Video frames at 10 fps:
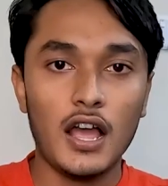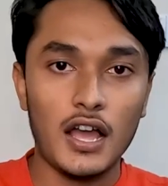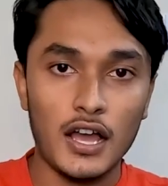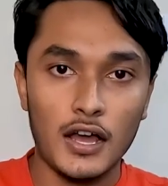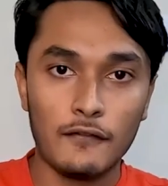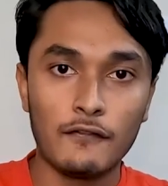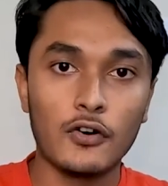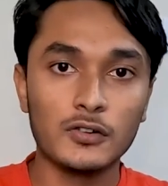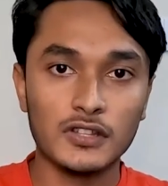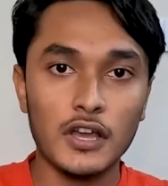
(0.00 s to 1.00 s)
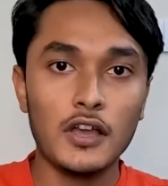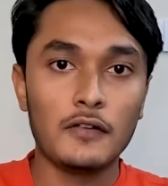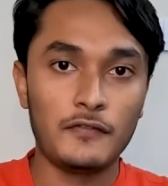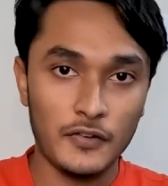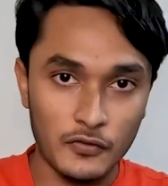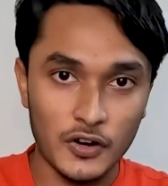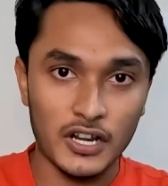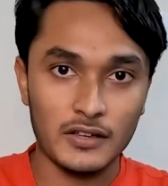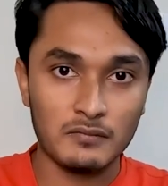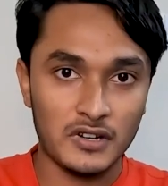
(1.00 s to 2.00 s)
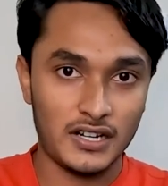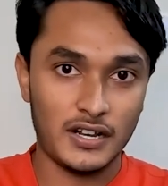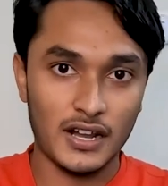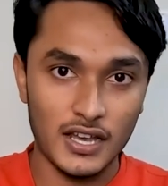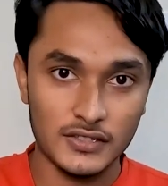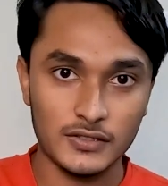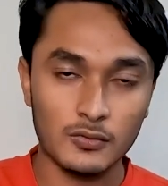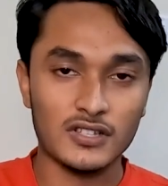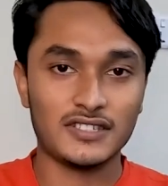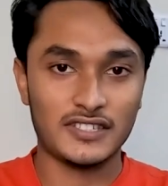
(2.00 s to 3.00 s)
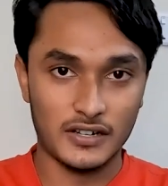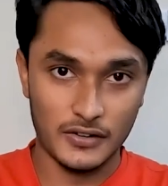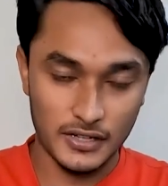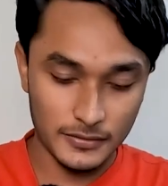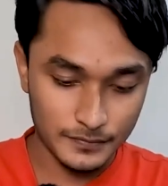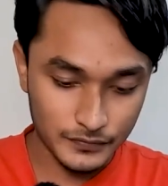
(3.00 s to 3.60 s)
4th February, my class was started.